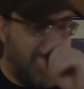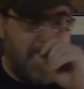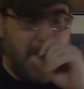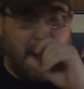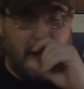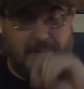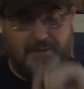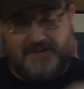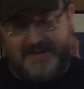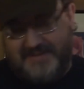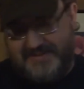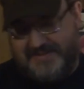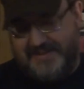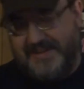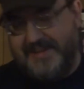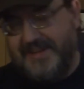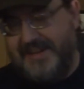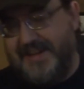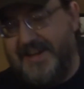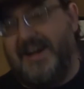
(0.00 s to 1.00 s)
Anyways,
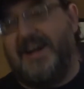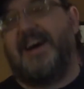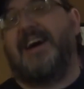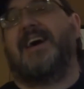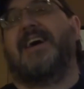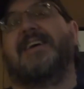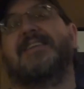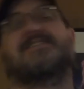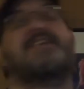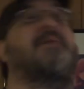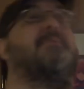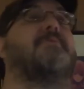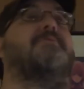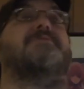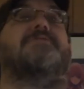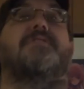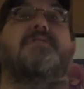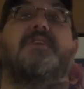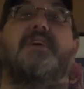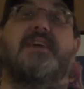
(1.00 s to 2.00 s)
tell me
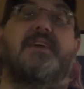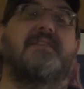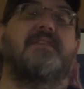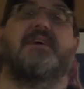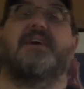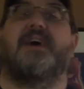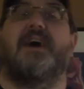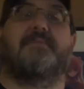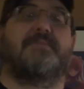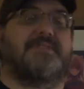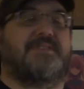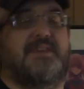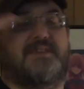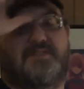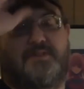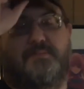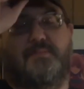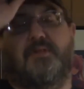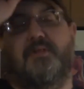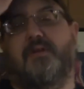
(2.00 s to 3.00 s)
what you think in the comment
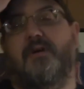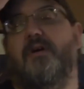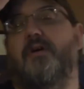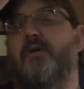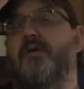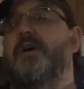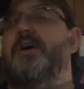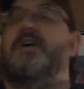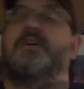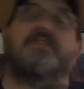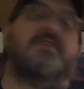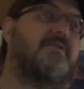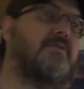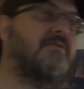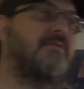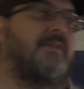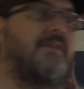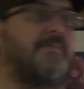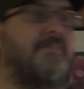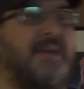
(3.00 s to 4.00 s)
section below. Do you
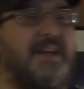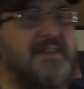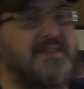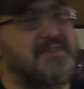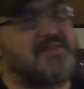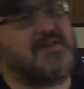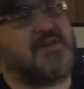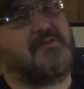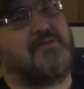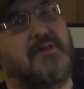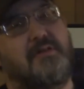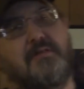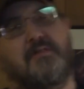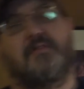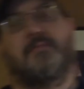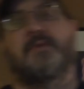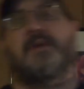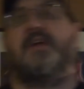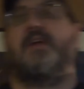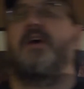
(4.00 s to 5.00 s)
agree with me? Disagree with
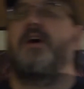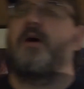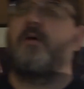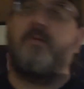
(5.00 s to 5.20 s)
me?